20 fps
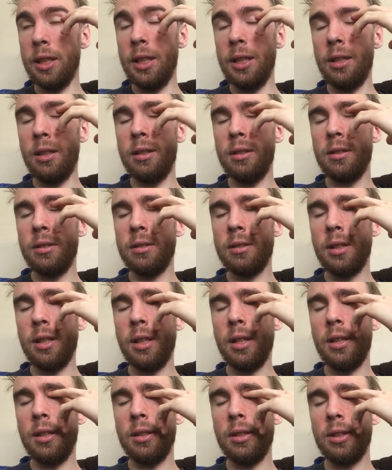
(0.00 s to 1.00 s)
eat
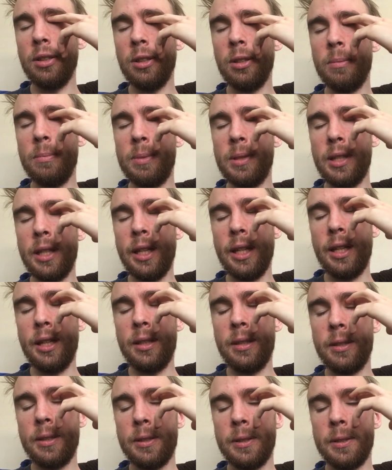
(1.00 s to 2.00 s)
uh, herbs that